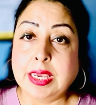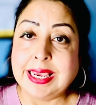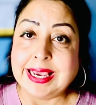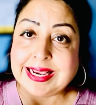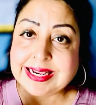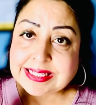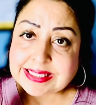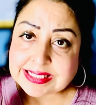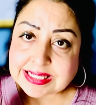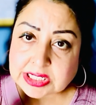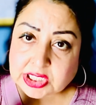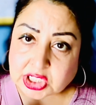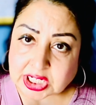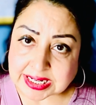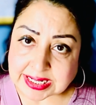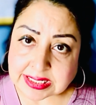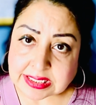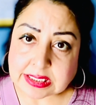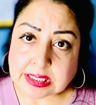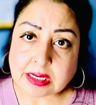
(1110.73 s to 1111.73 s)
It's a
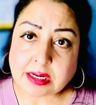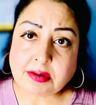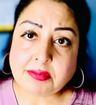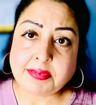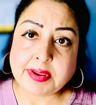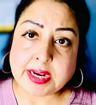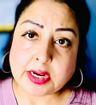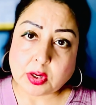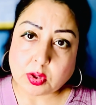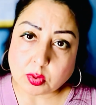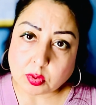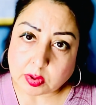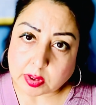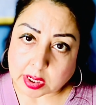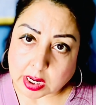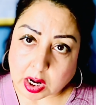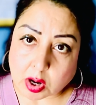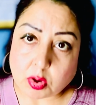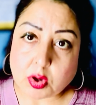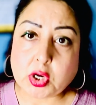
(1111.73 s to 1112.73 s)
gentle way to
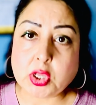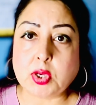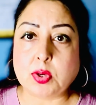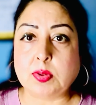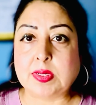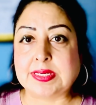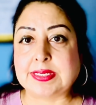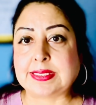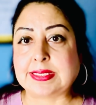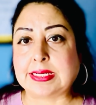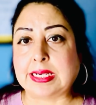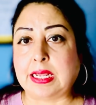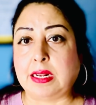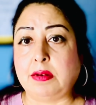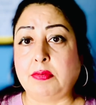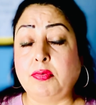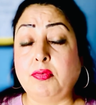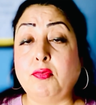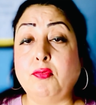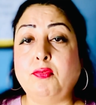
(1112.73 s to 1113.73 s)
ground
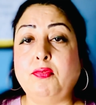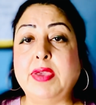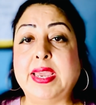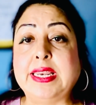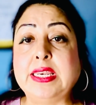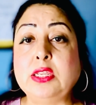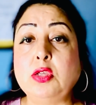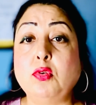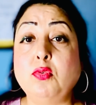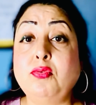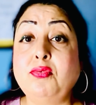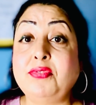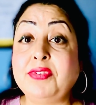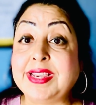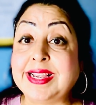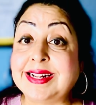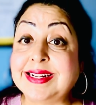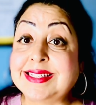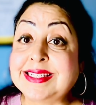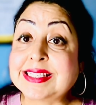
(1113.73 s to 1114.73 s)
yourself when you
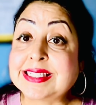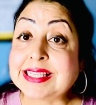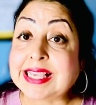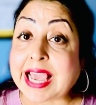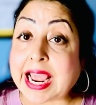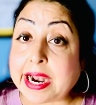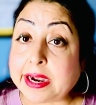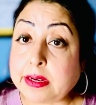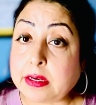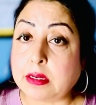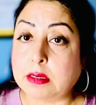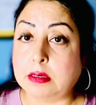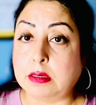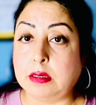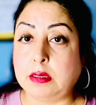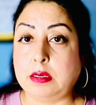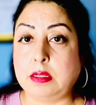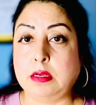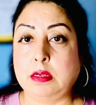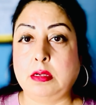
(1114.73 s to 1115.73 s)
feel
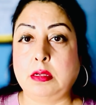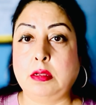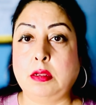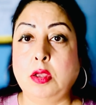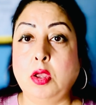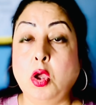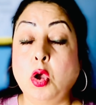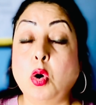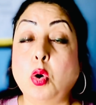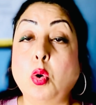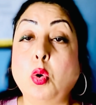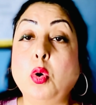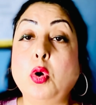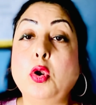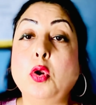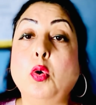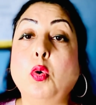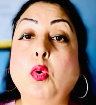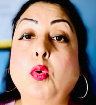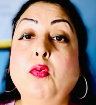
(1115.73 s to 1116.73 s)
scattered or
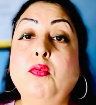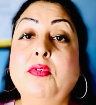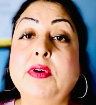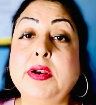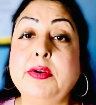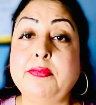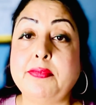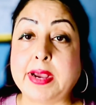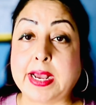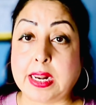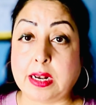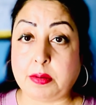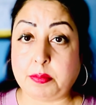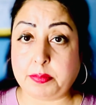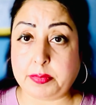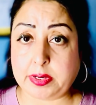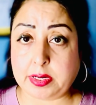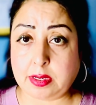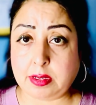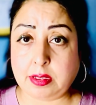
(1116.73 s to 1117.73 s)

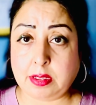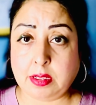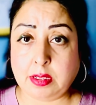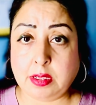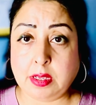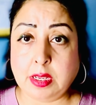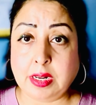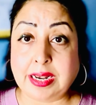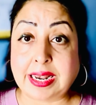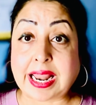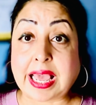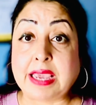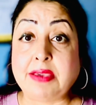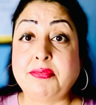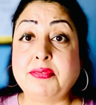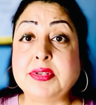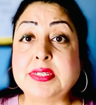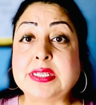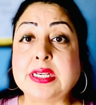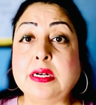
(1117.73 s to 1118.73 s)
overwhelmed. Life
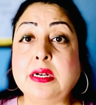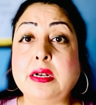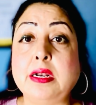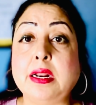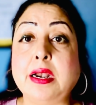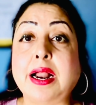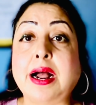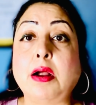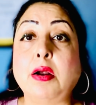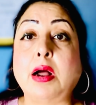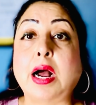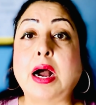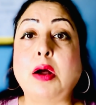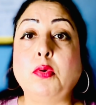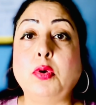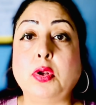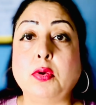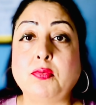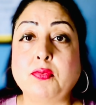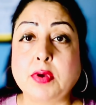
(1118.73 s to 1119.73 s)
is out
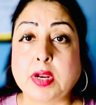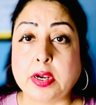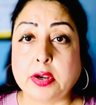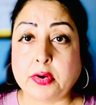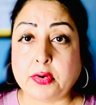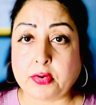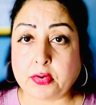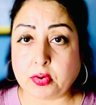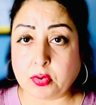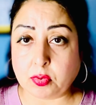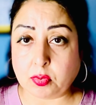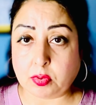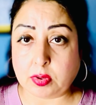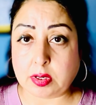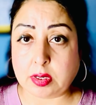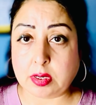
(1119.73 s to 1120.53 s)
of control.